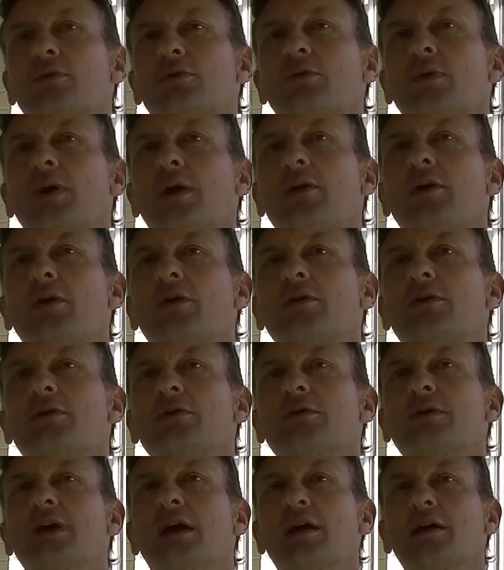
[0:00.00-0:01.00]
to uh, not
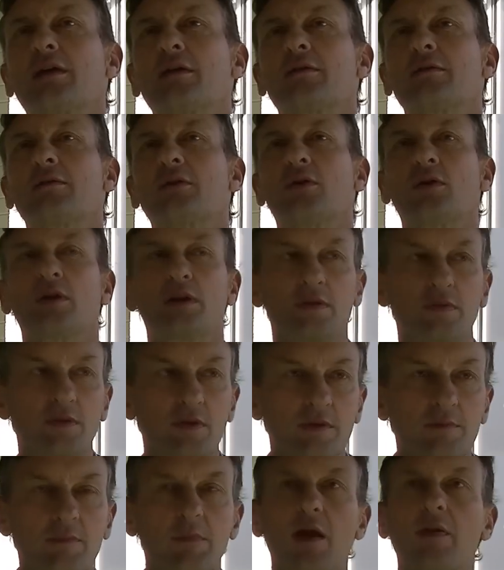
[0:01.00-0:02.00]
to take Loyal in
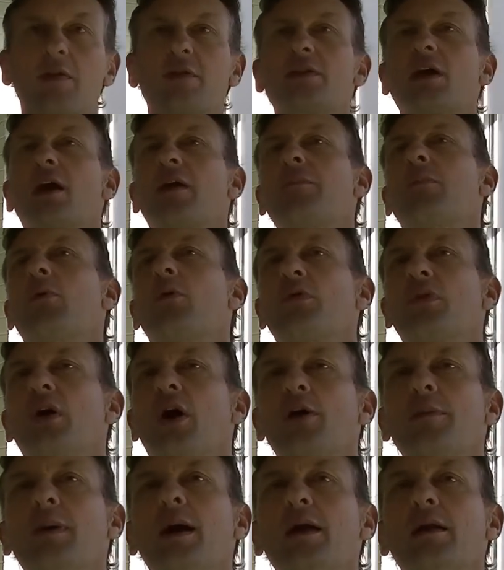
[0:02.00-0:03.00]
the, you know, the Southport and
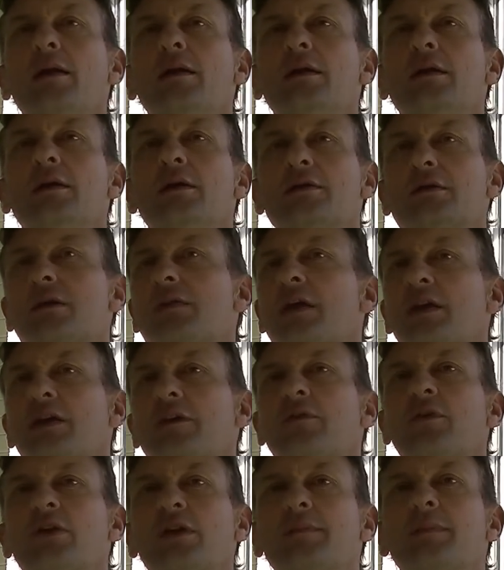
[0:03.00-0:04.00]
the Hobart. So
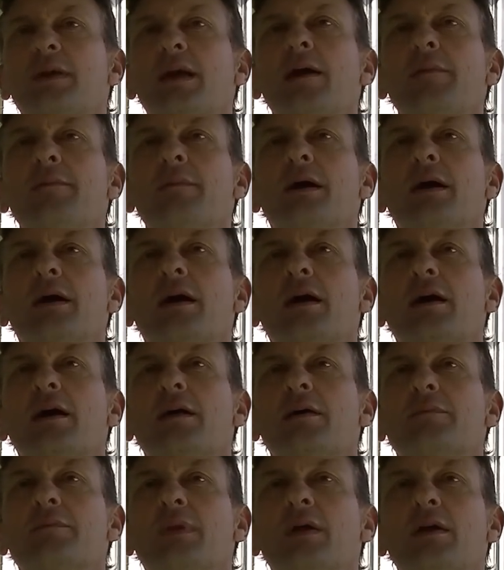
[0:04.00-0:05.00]
that's freed me up.
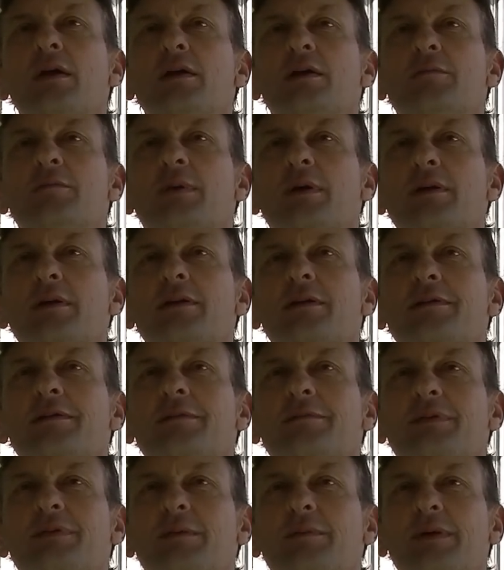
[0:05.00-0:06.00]
Um, mm -hmm. But
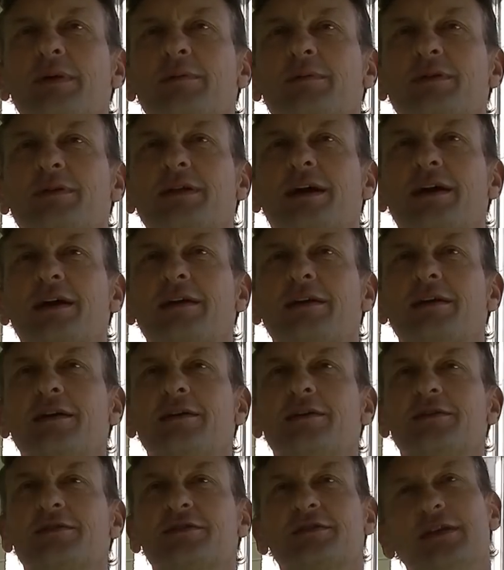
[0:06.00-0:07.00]
some people say
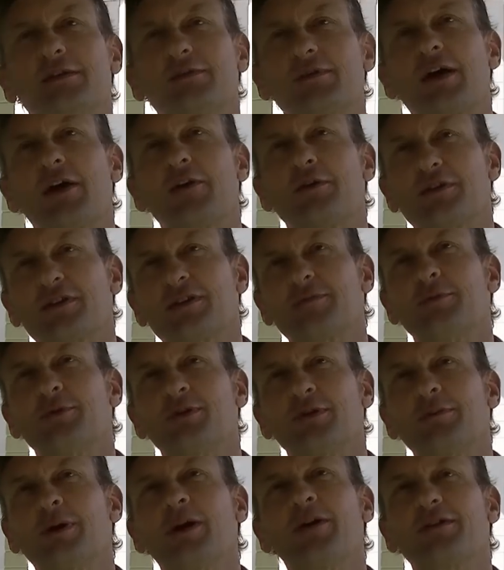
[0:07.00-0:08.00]
uh, you should never go on a
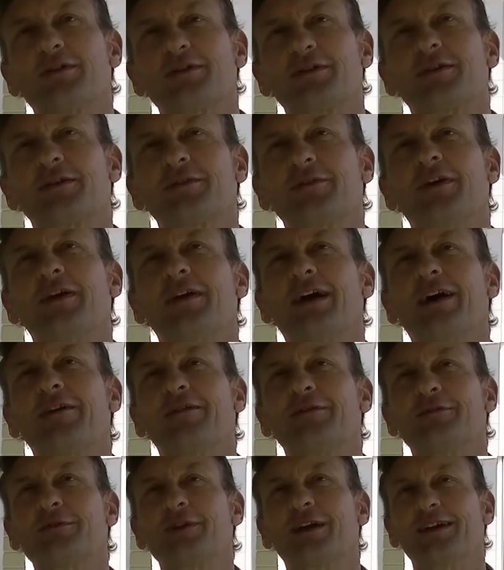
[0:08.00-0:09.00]
smaller boat, so I've got to find a
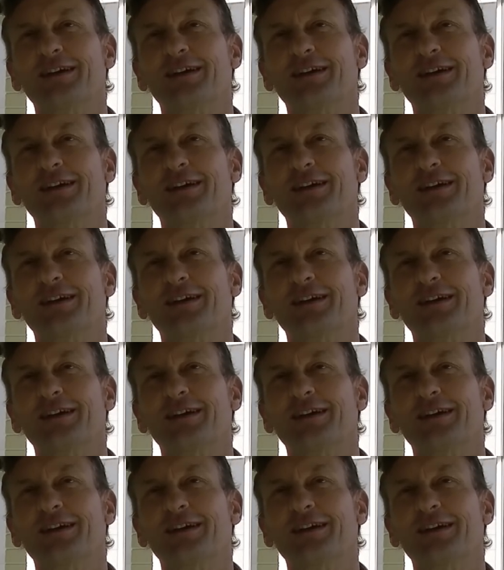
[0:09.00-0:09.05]
hundred footer.